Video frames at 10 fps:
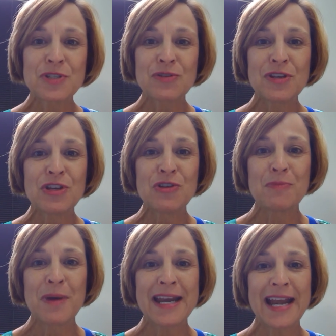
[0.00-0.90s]
you
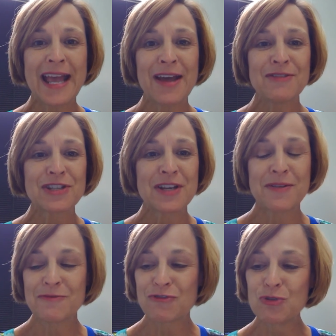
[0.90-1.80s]
might have
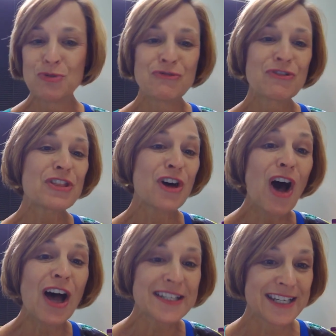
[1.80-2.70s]
some food for
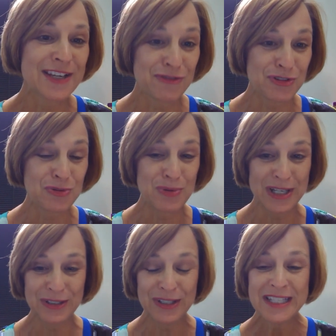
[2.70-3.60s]
thought, if you
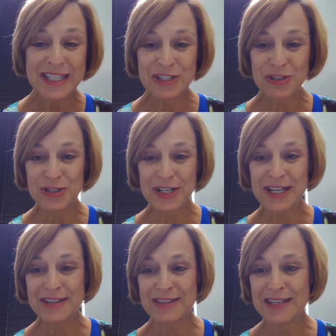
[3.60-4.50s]
will,
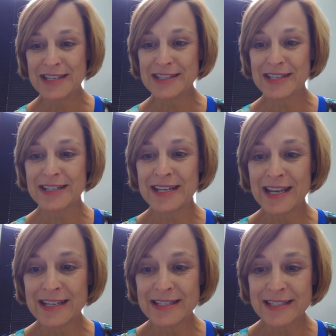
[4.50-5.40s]
during these
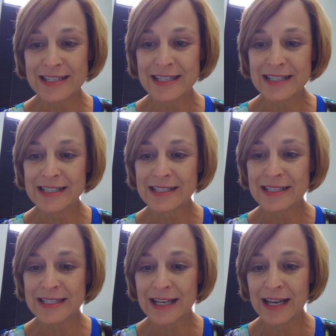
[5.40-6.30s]
days. It
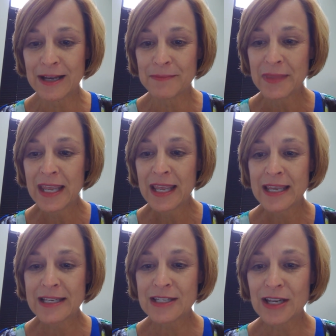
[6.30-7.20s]
is
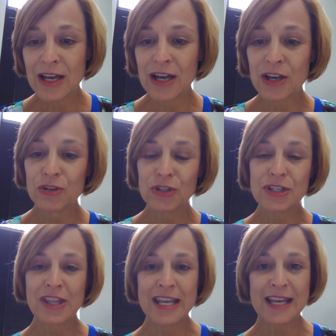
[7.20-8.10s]
it's a
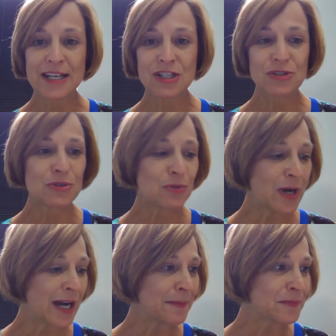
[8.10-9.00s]
good thing
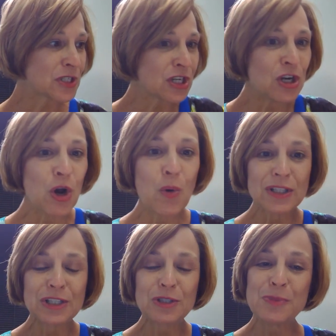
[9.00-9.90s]
to know a
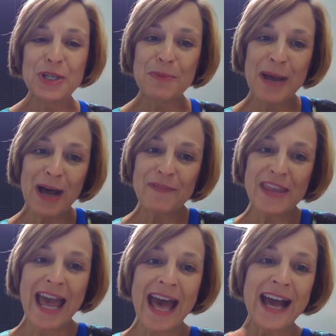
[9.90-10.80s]
little bit about
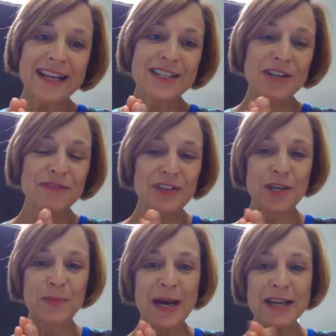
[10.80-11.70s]
the Acts of the
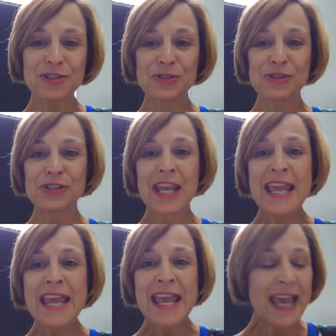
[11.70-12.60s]
Apostles,
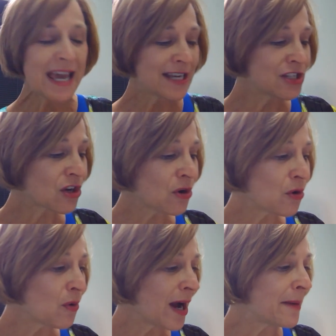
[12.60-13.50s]
and
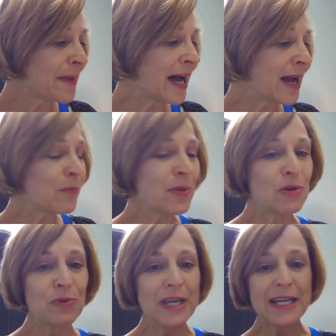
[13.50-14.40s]
so I'll be
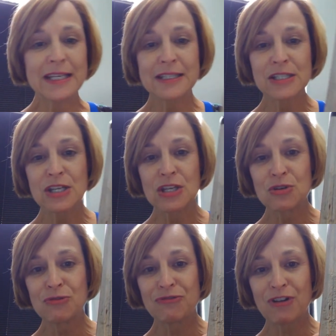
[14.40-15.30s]
reading to
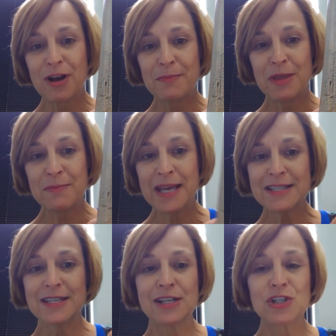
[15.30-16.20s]
you from the
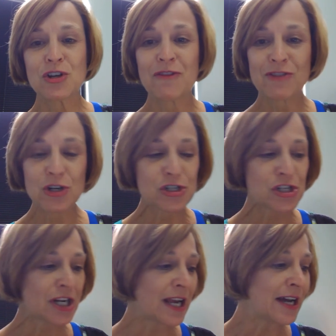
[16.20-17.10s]
Message
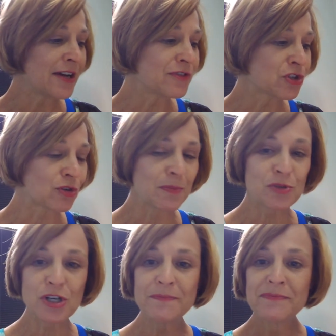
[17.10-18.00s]
version of
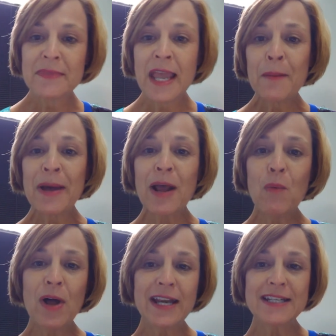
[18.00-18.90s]
Scripture, but I
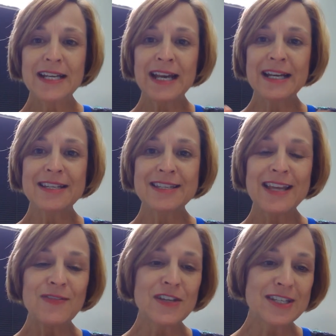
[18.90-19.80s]
wanted to kind of
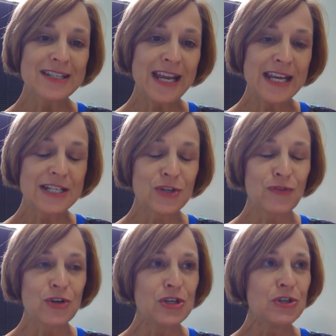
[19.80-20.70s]
set the stage
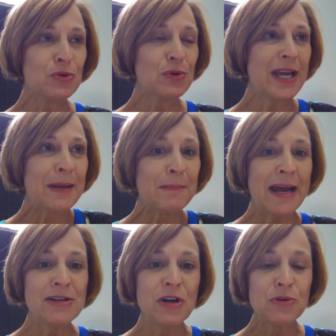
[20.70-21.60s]
for you, and
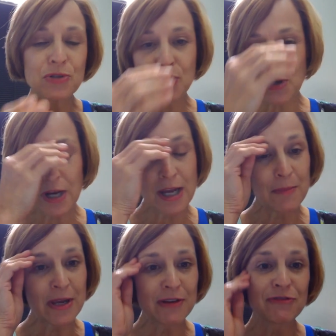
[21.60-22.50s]
my notes are
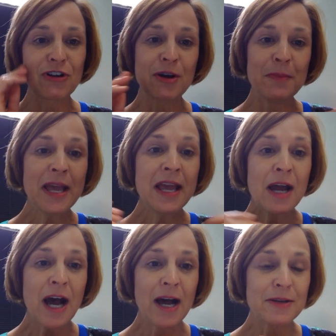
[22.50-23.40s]
coming from
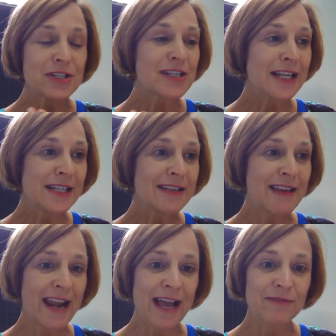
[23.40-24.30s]
a study
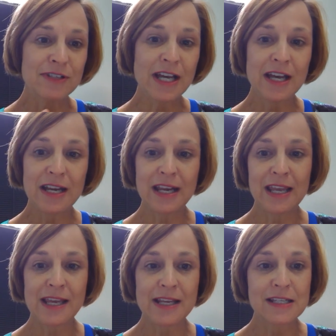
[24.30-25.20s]
that I've done
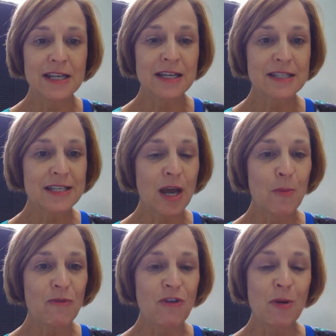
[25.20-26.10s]
and
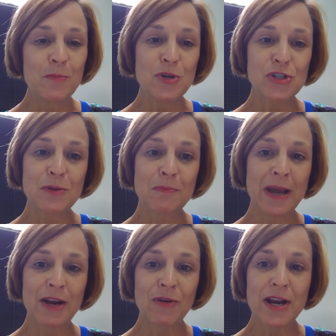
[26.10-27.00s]
some from Bishop
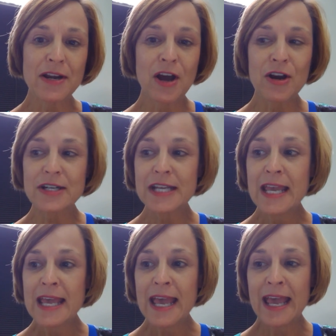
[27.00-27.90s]
Mike Reinhardt
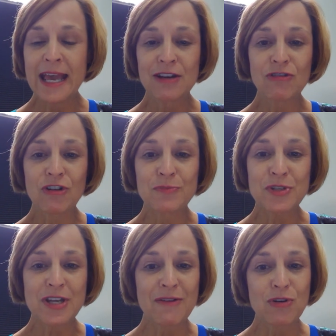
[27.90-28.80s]
and from
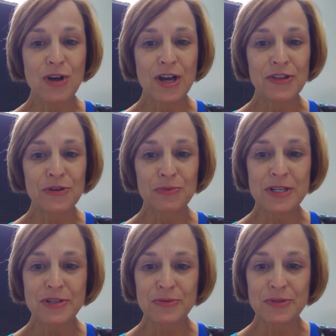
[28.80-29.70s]
several other
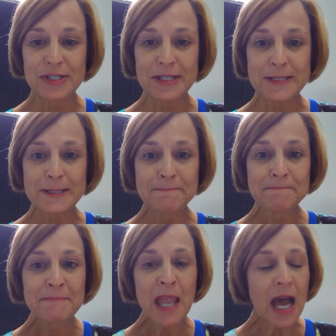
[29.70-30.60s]
resources.
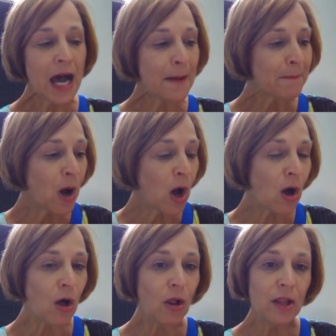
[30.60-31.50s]

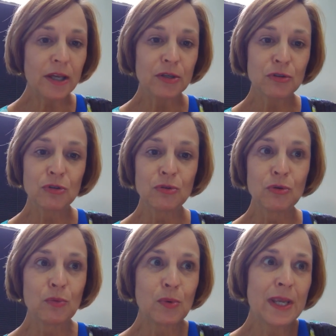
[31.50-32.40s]
Paul,
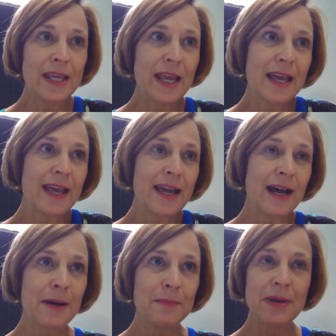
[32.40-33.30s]
who we
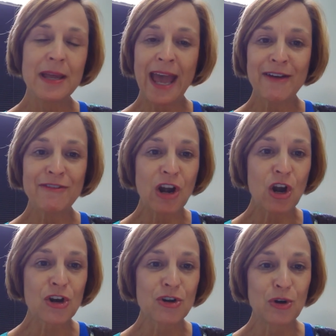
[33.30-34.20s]
haven't
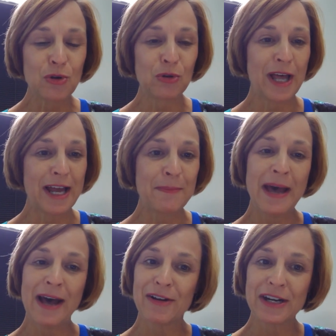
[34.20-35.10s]
heard a whole lot
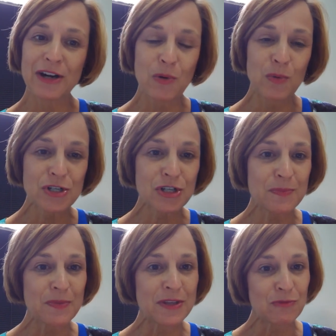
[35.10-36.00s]
about in our
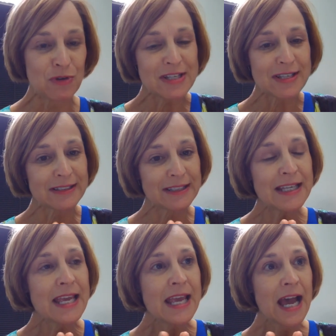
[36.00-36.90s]
worship recently,
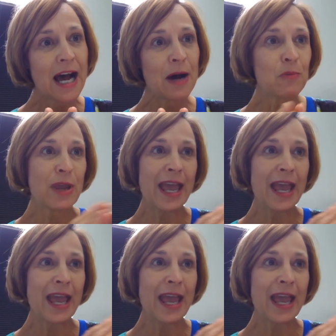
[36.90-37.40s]
we